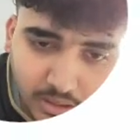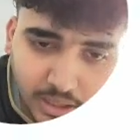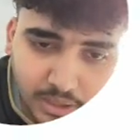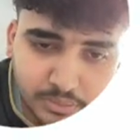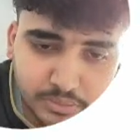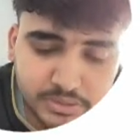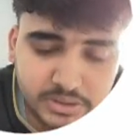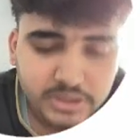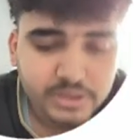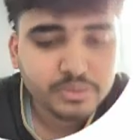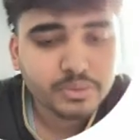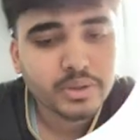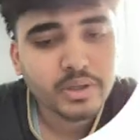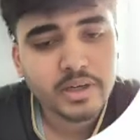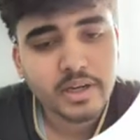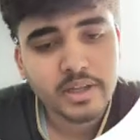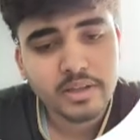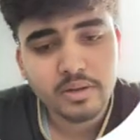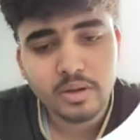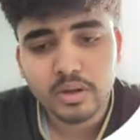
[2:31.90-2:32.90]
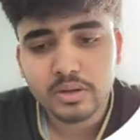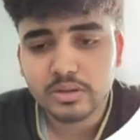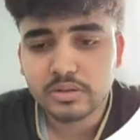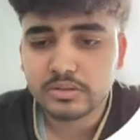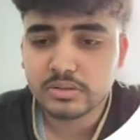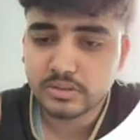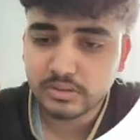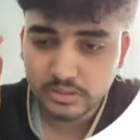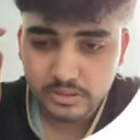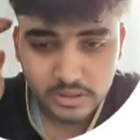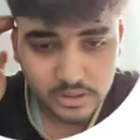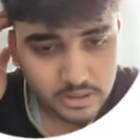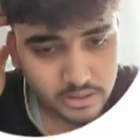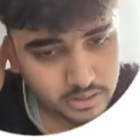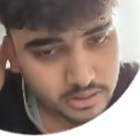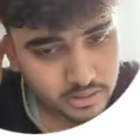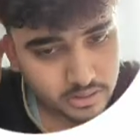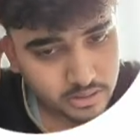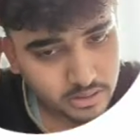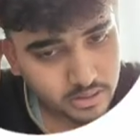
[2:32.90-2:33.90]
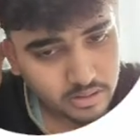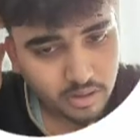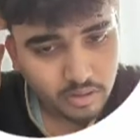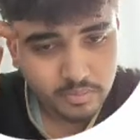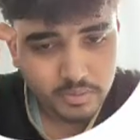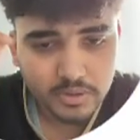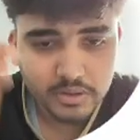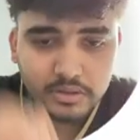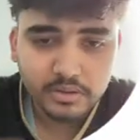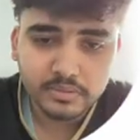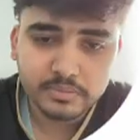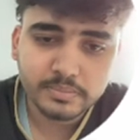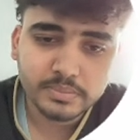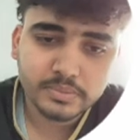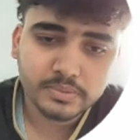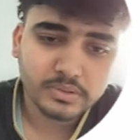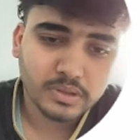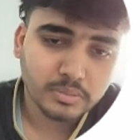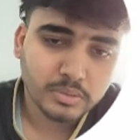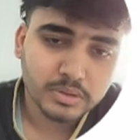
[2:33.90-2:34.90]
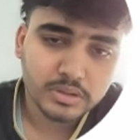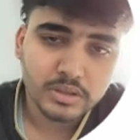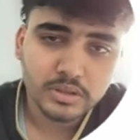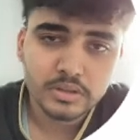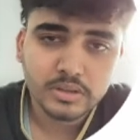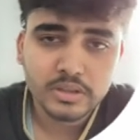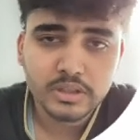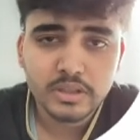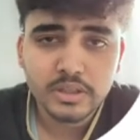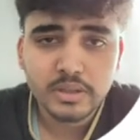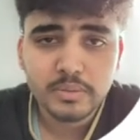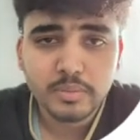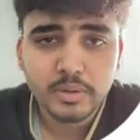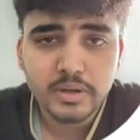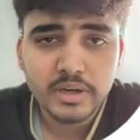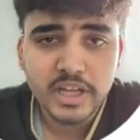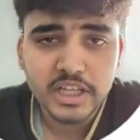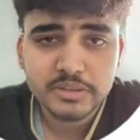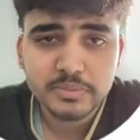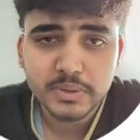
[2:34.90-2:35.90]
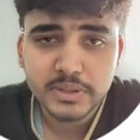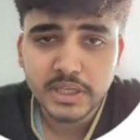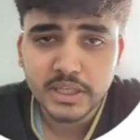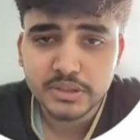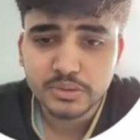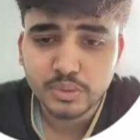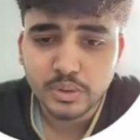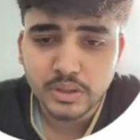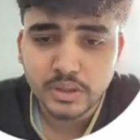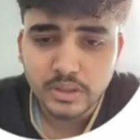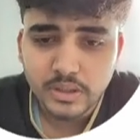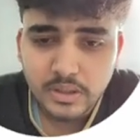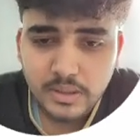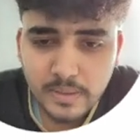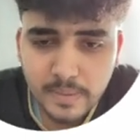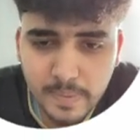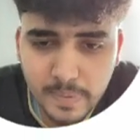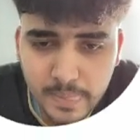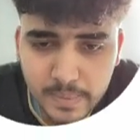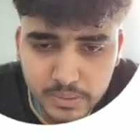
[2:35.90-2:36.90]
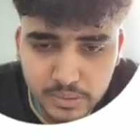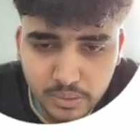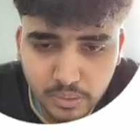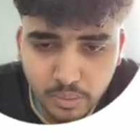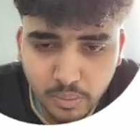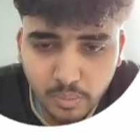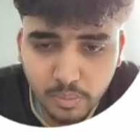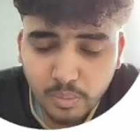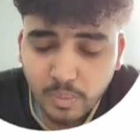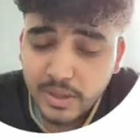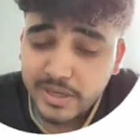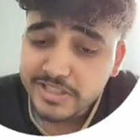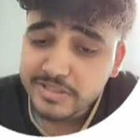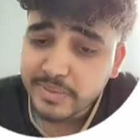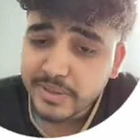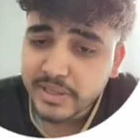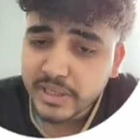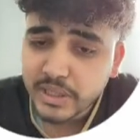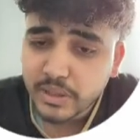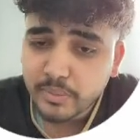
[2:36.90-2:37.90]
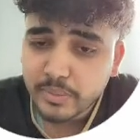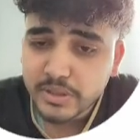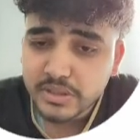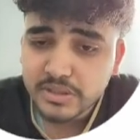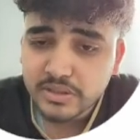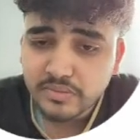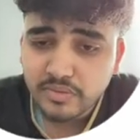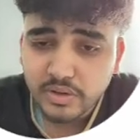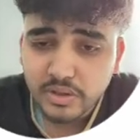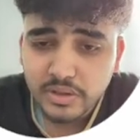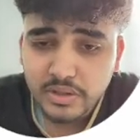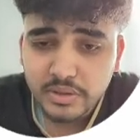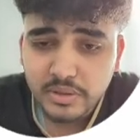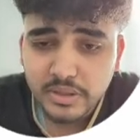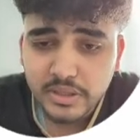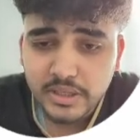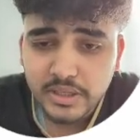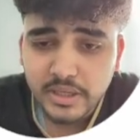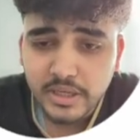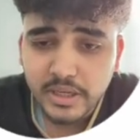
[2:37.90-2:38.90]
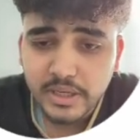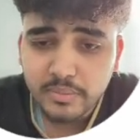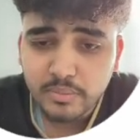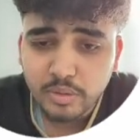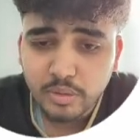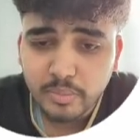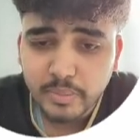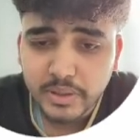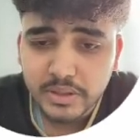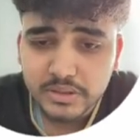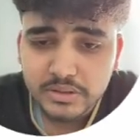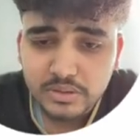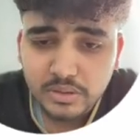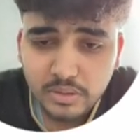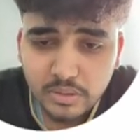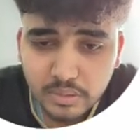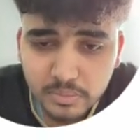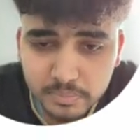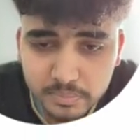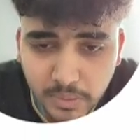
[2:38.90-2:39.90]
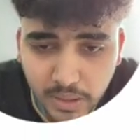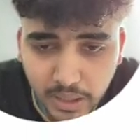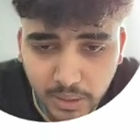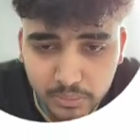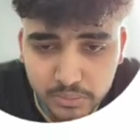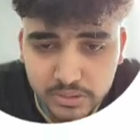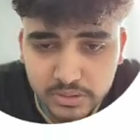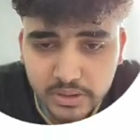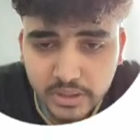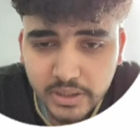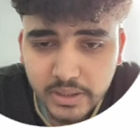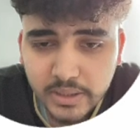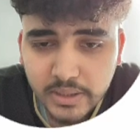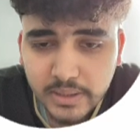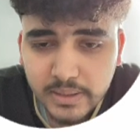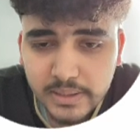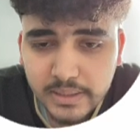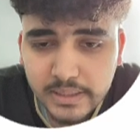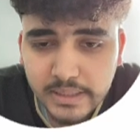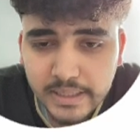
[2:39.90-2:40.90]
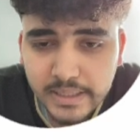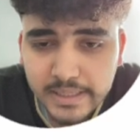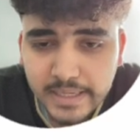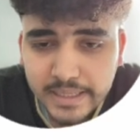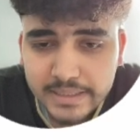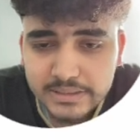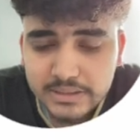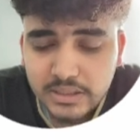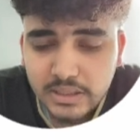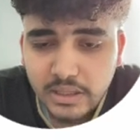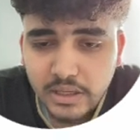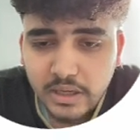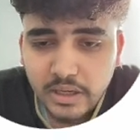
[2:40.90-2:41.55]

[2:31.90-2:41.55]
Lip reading: would say Twitter, and the others cover some other important aspect as well. So what is my recommendation for improvement? So I would say enhance